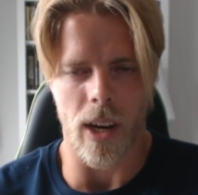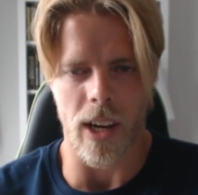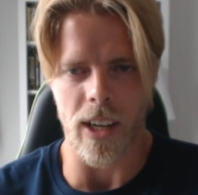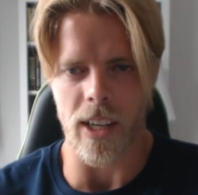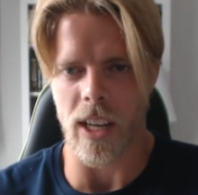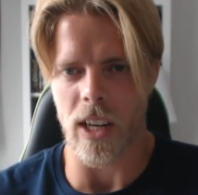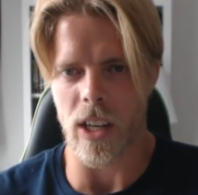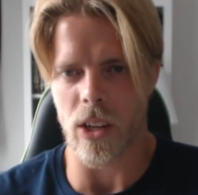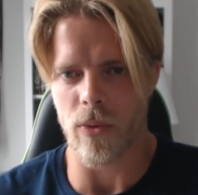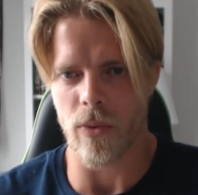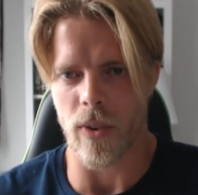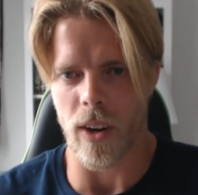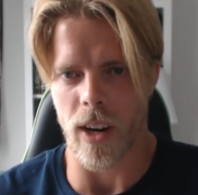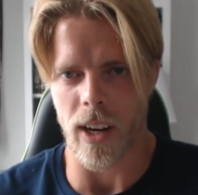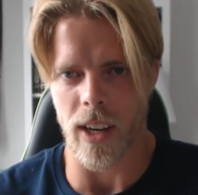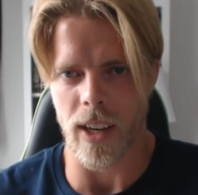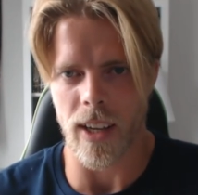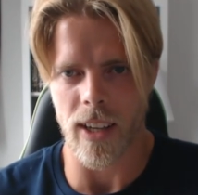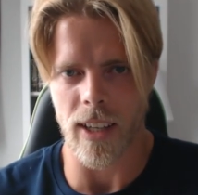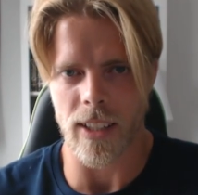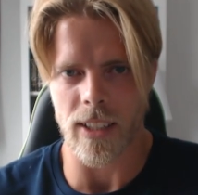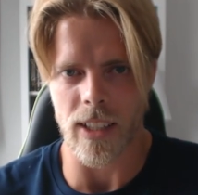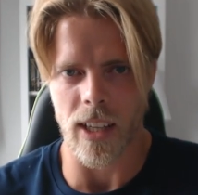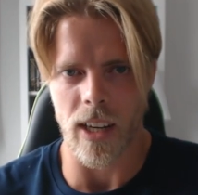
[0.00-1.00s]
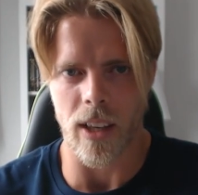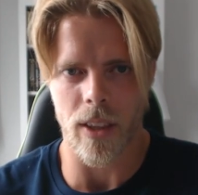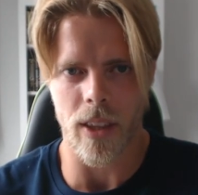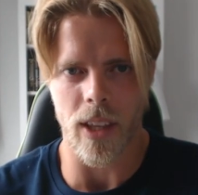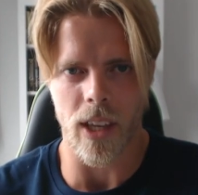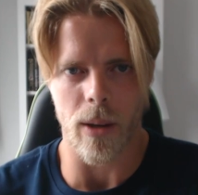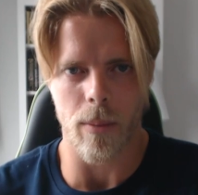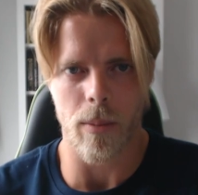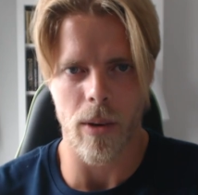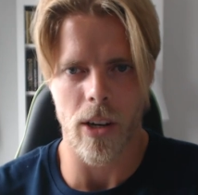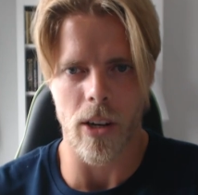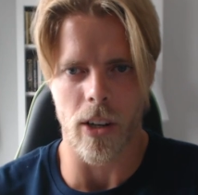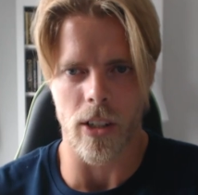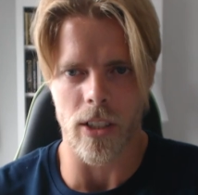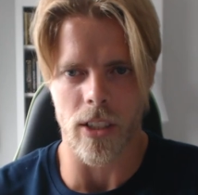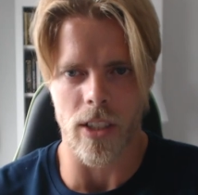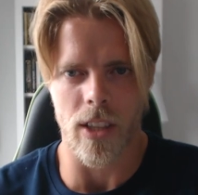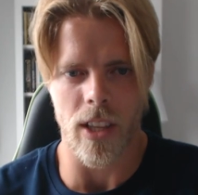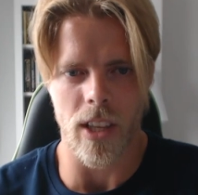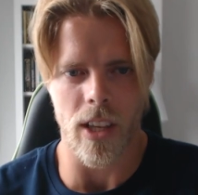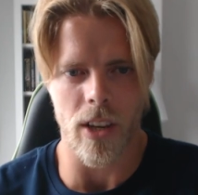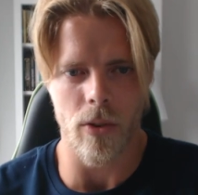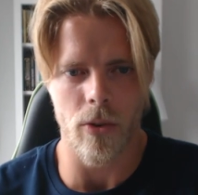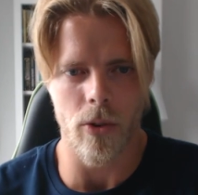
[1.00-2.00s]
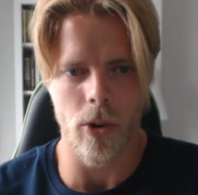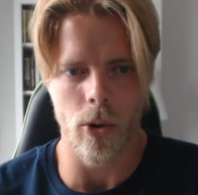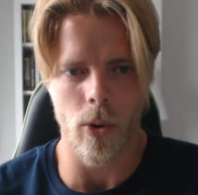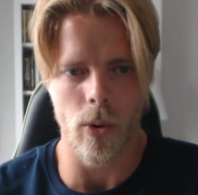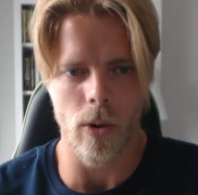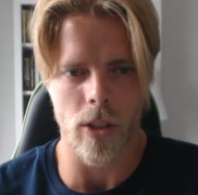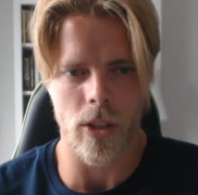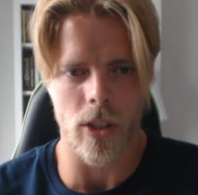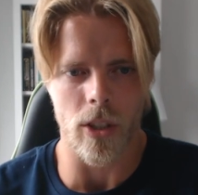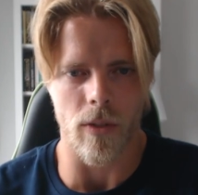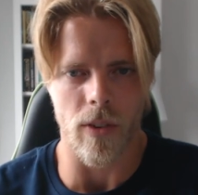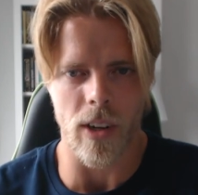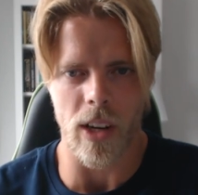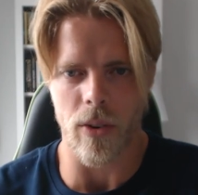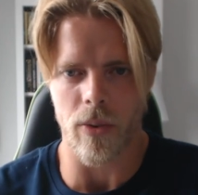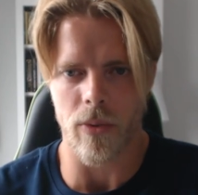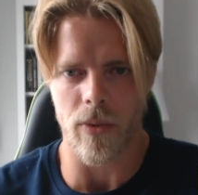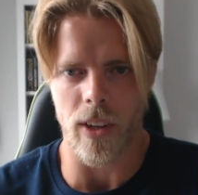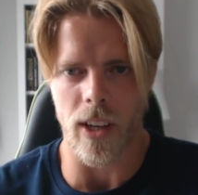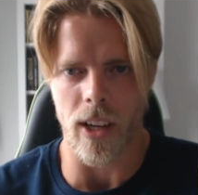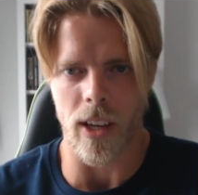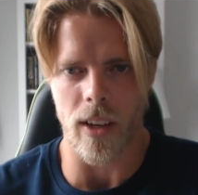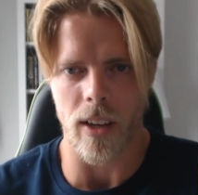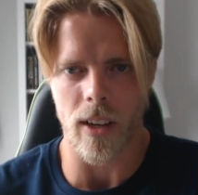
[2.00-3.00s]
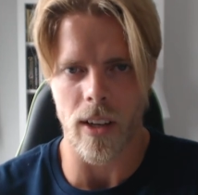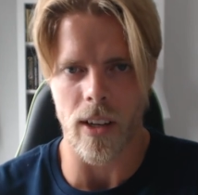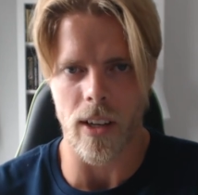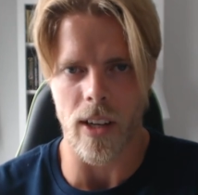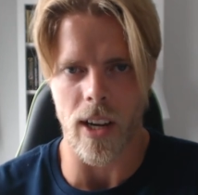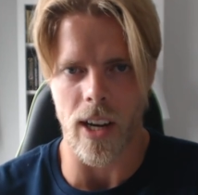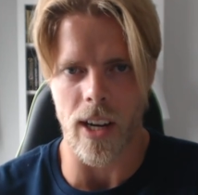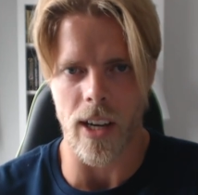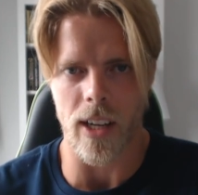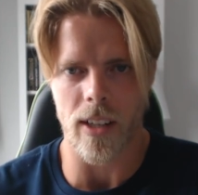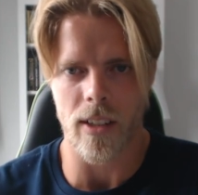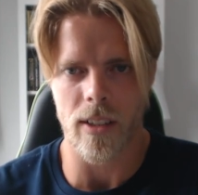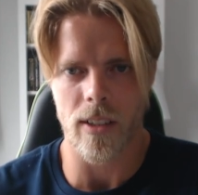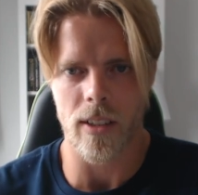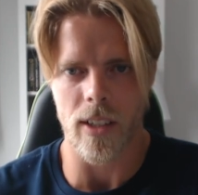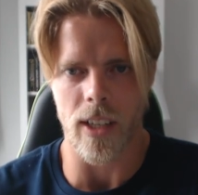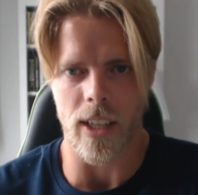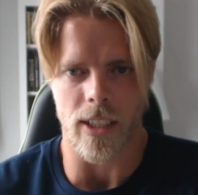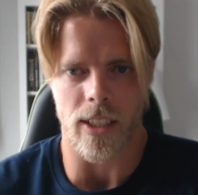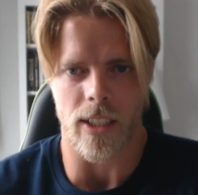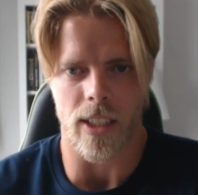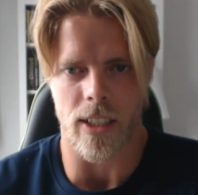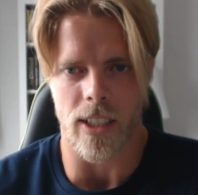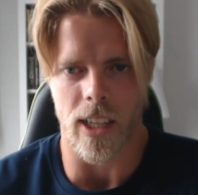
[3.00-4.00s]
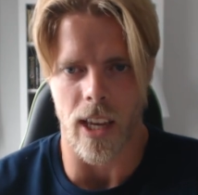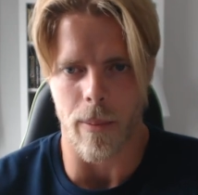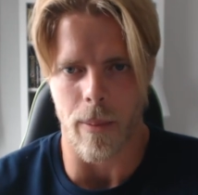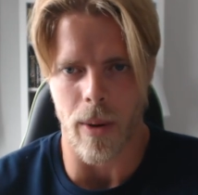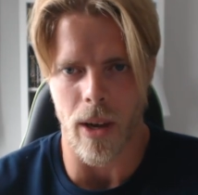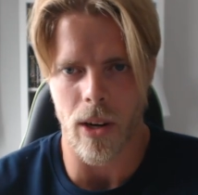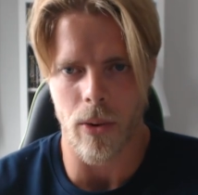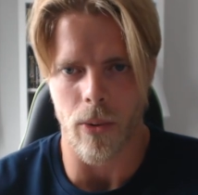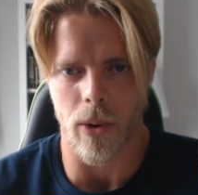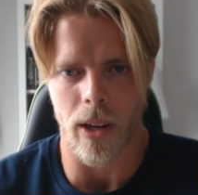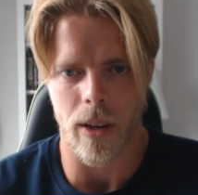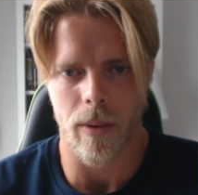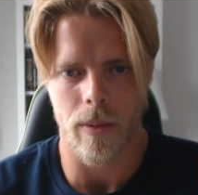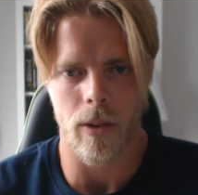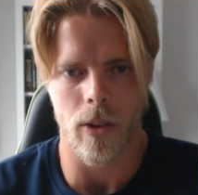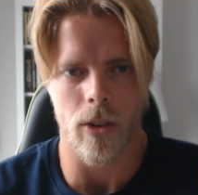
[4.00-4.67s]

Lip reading: identify as anything because the rules of lifting and diet is the same anyway.